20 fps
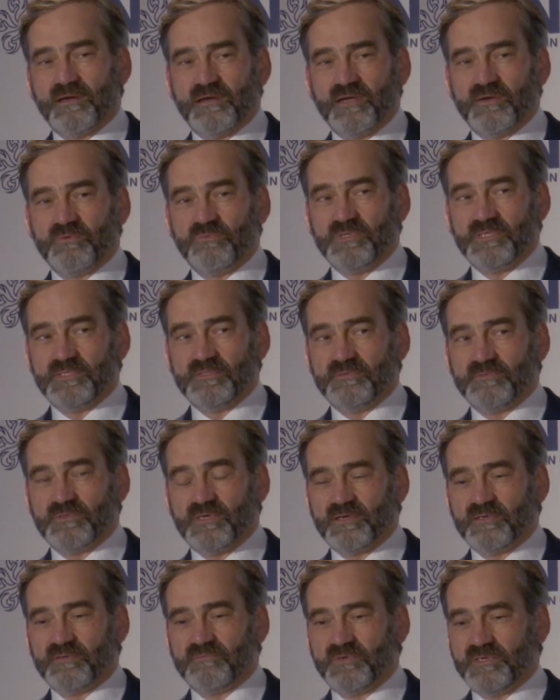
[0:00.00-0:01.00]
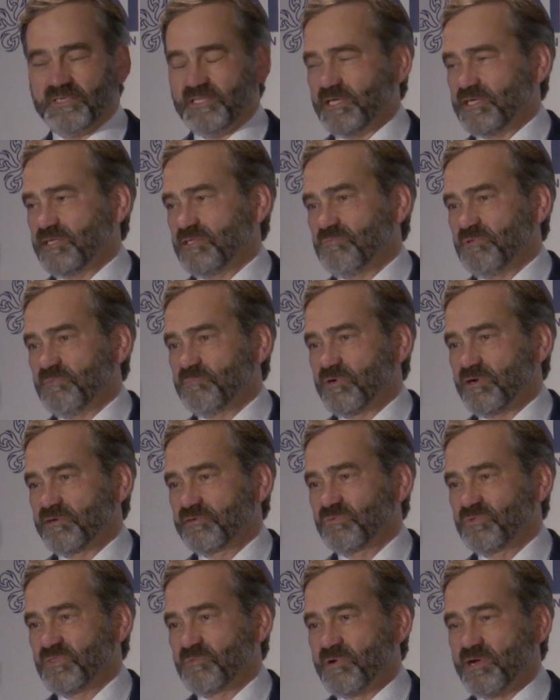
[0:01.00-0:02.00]
We are very lucky to be
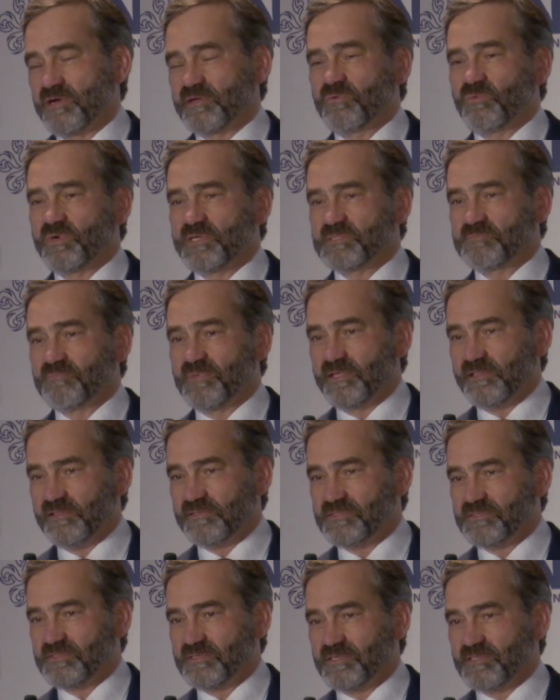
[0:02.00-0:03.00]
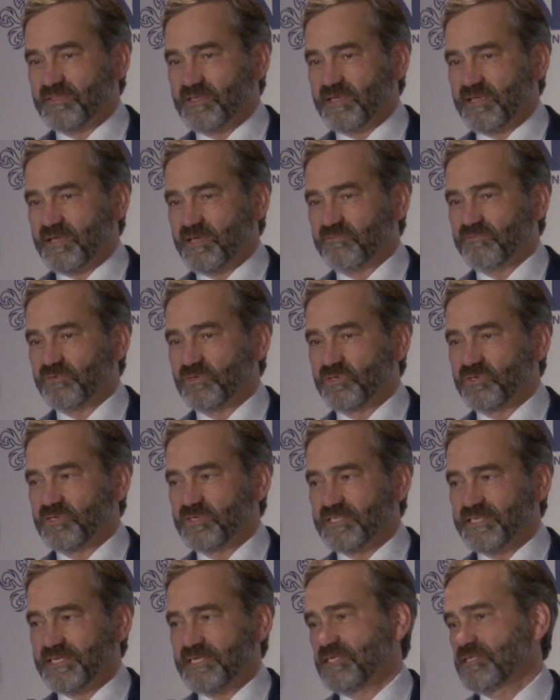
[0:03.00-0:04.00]
partnered with American West Metals. They have
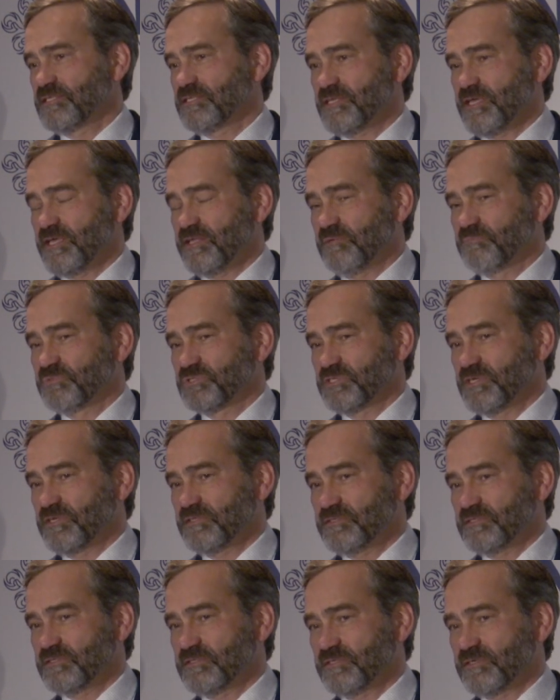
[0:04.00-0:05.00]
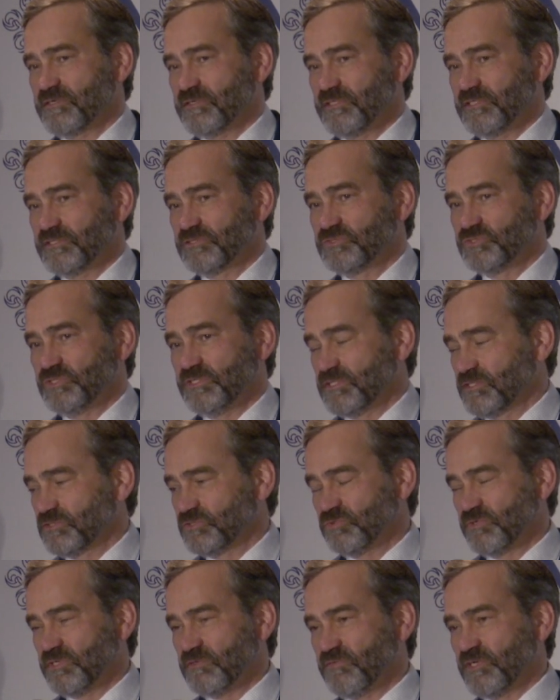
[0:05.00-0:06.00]
earned in 80% in a
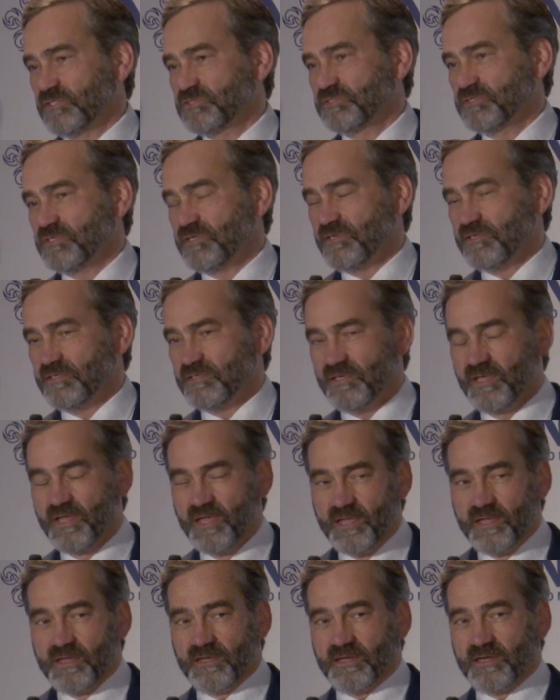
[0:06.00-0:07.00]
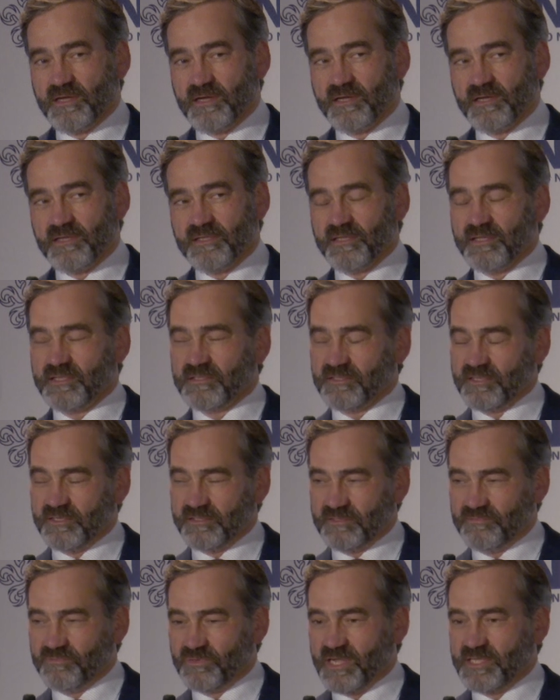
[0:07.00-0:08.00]
joint venture here, and
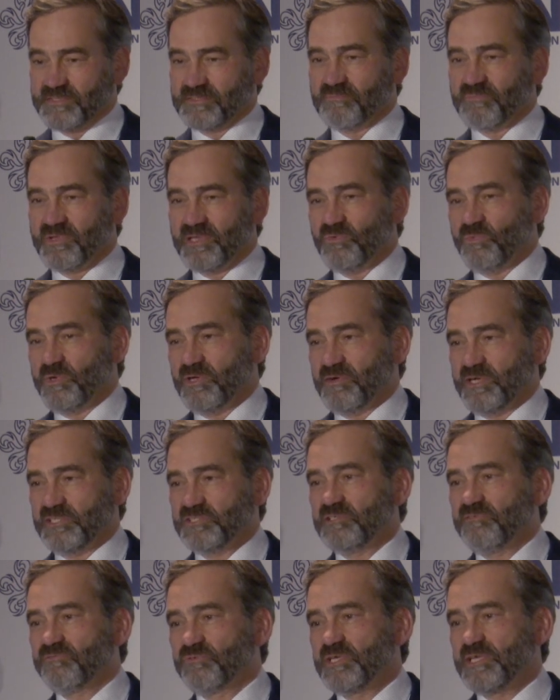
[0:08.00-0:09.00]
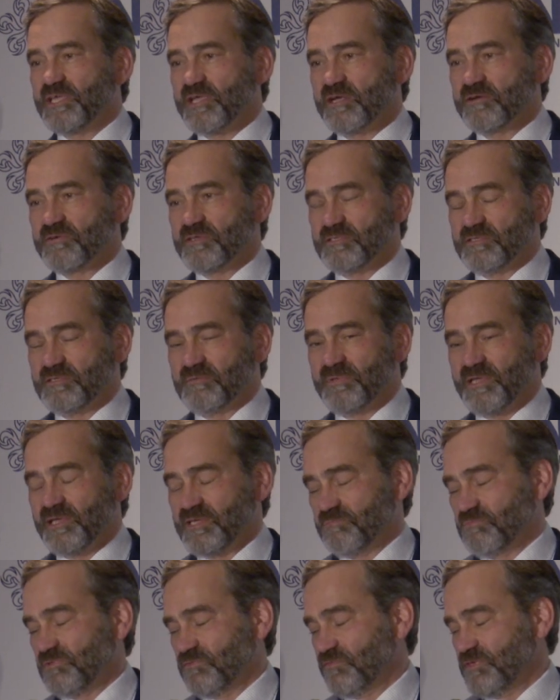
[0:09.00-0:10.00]
luckily for Aston Bay, we are actually free carried to
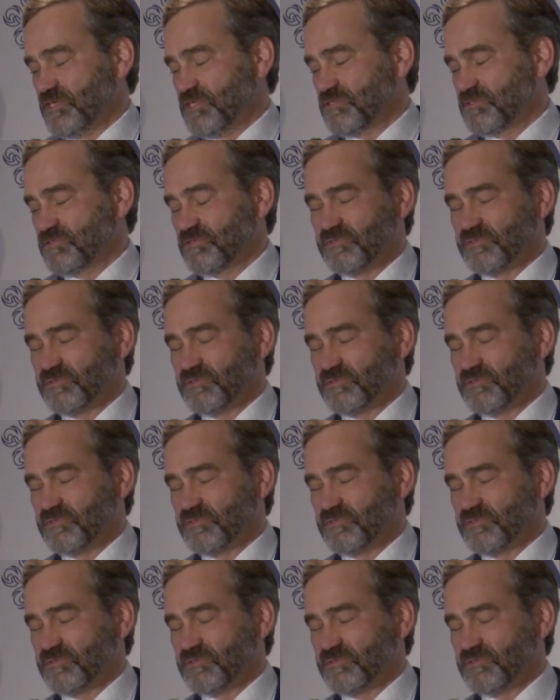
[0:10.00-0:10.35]
bankable fees.